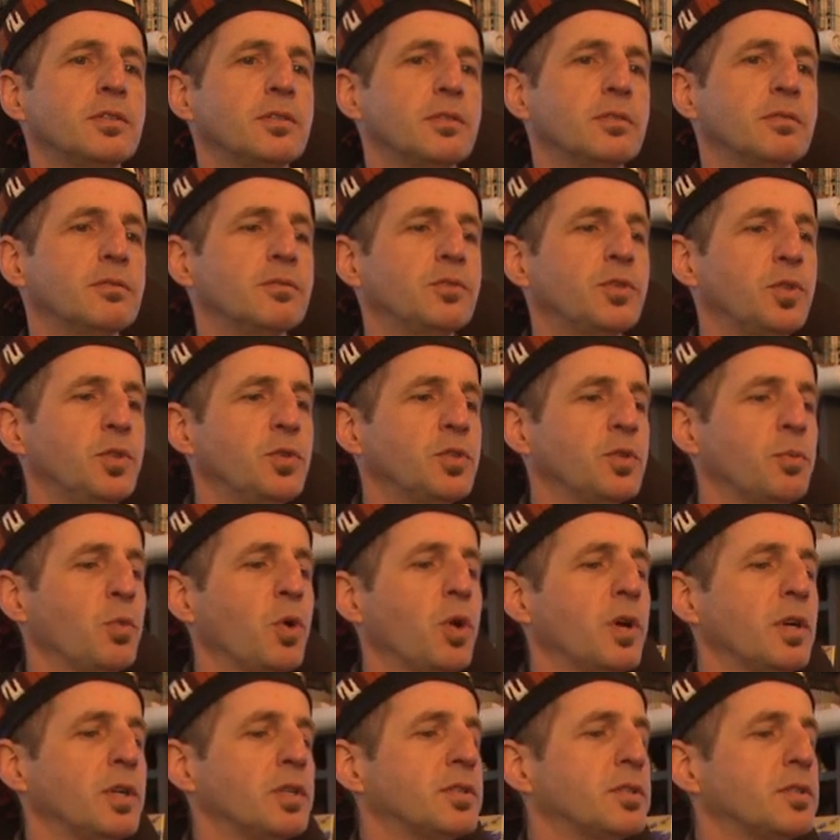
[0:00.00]
So to use a
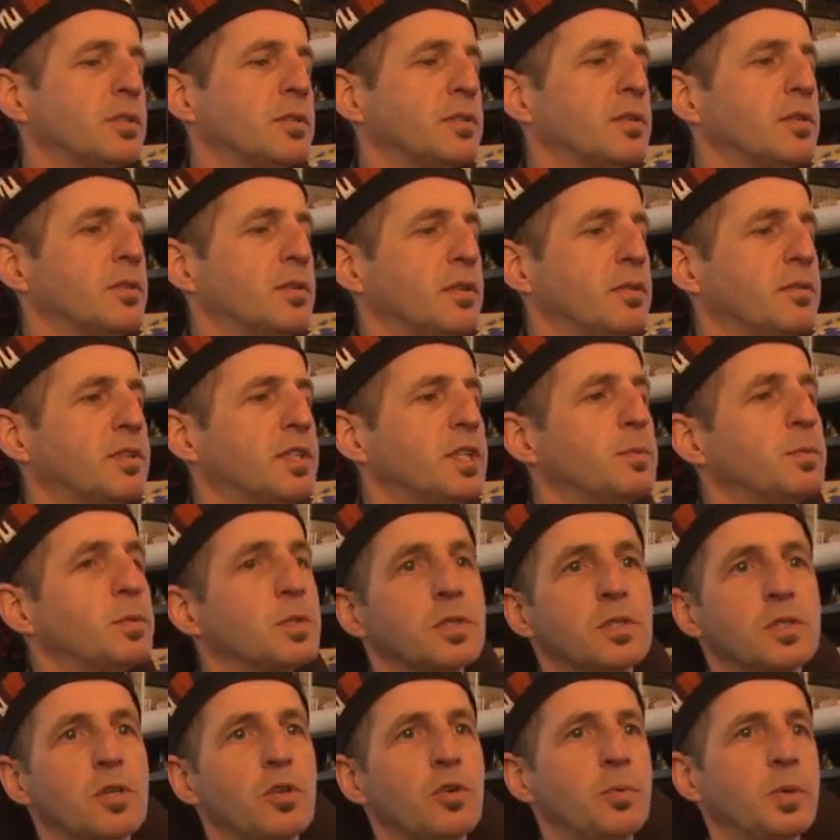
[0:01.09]
brush seems
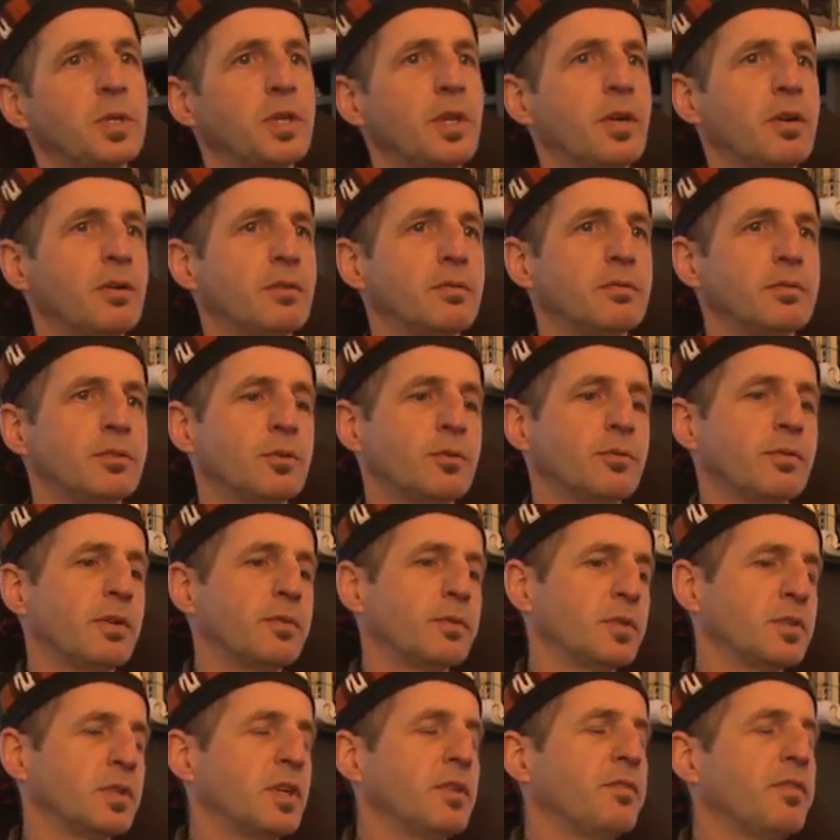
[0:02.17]
to slow me down.
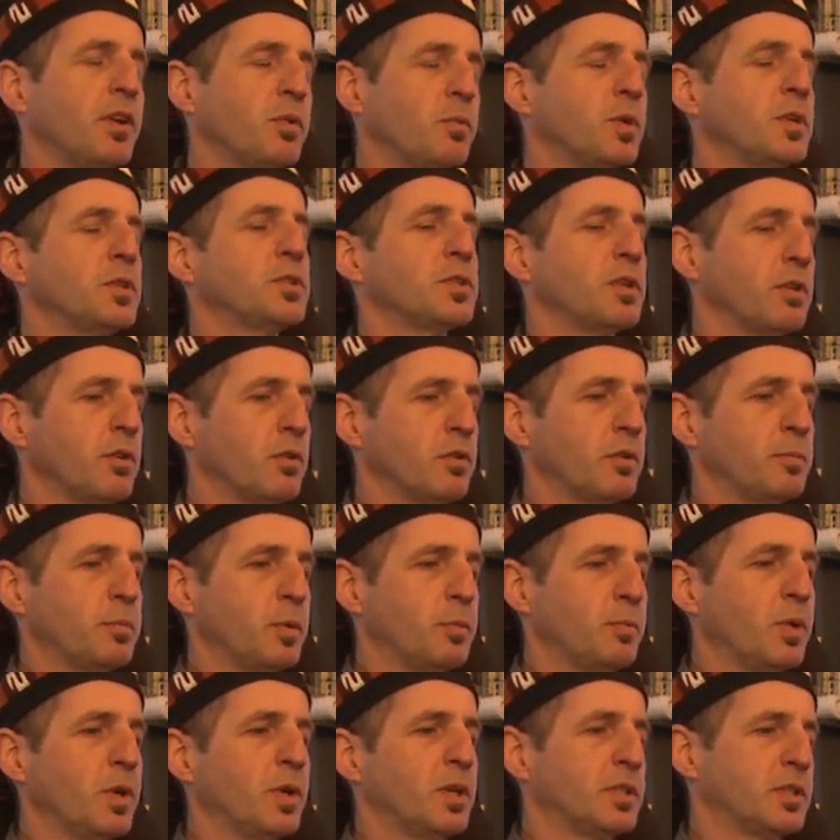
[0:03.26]
So if I was to load up a
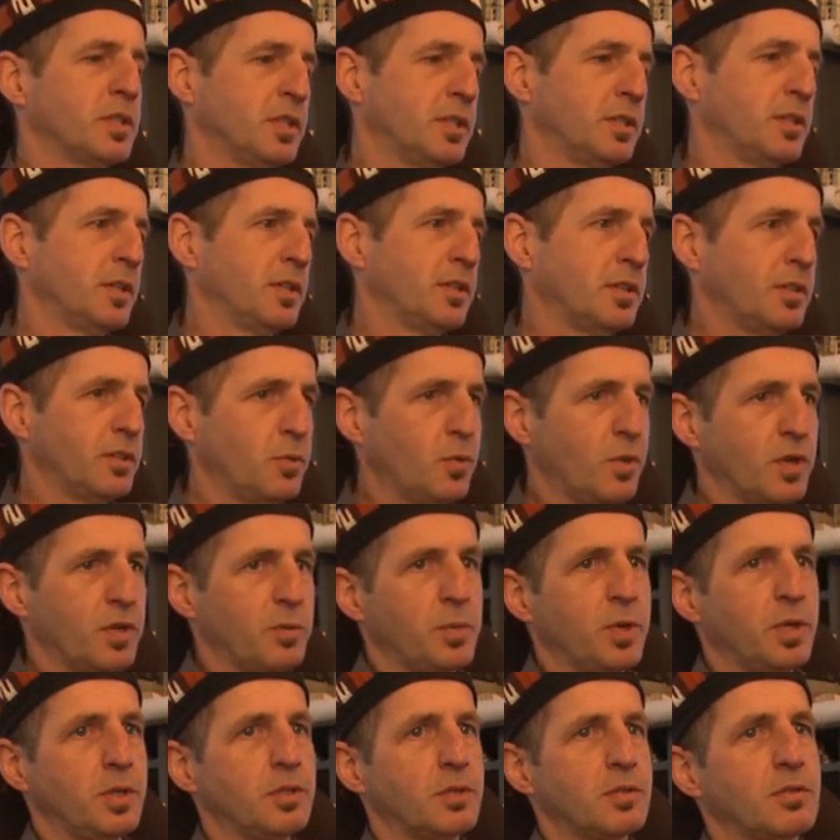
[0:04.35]
brush, I tend to want to
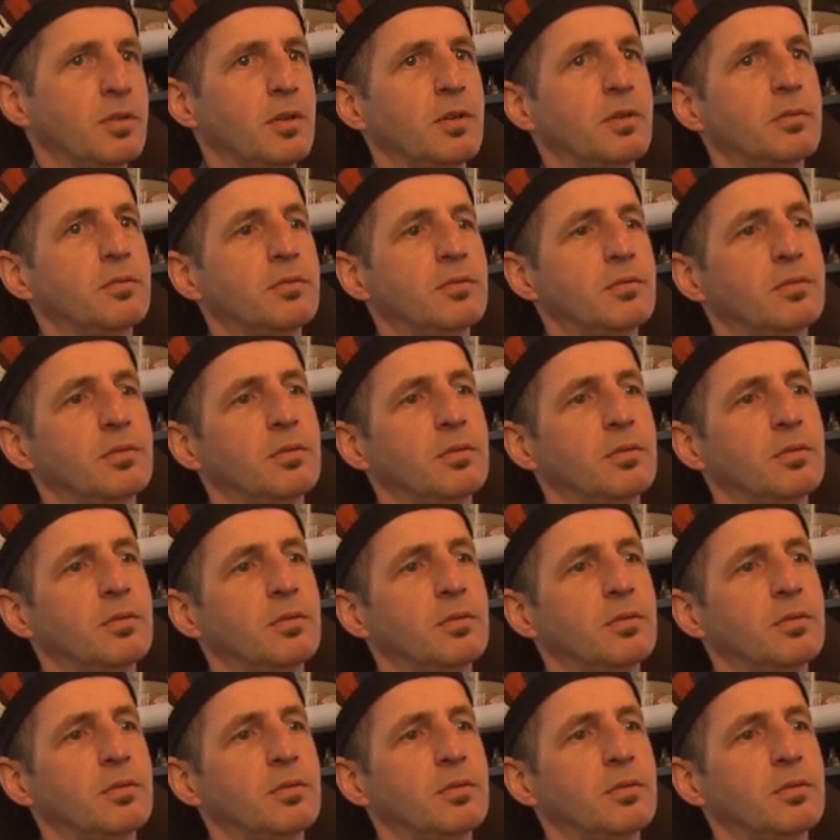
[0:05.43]
paint slow.